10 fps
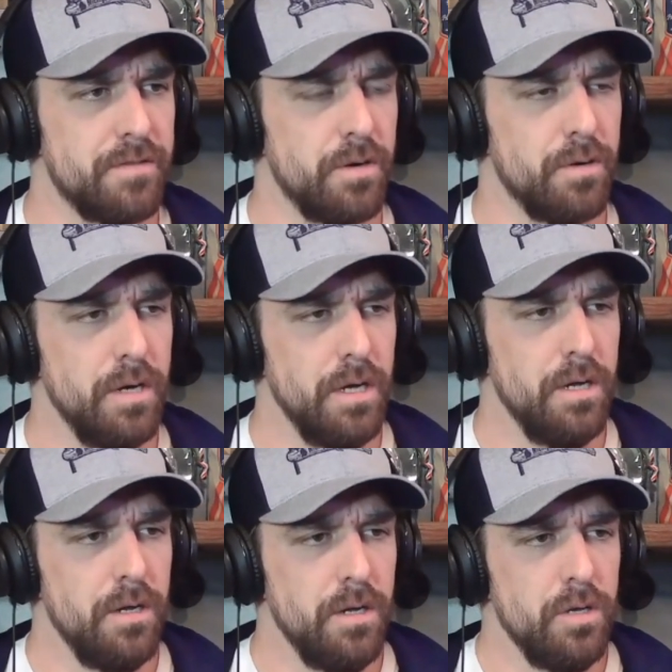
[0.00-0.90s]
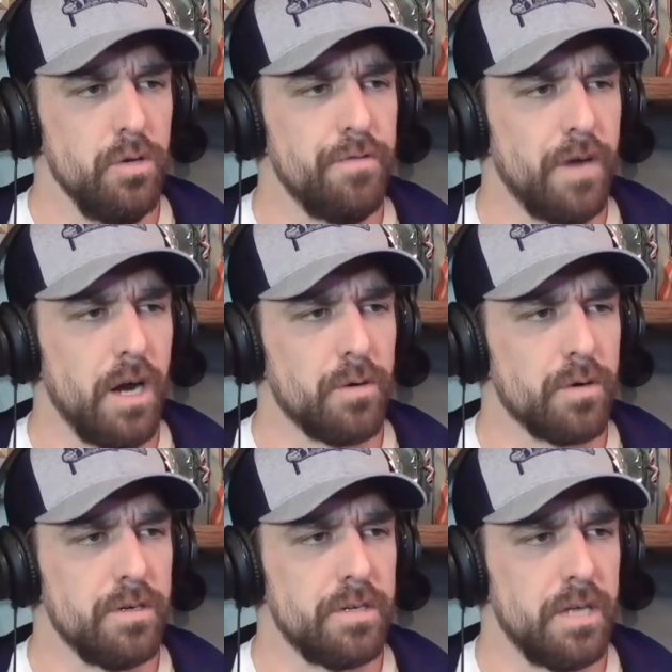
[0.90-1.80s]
So new followers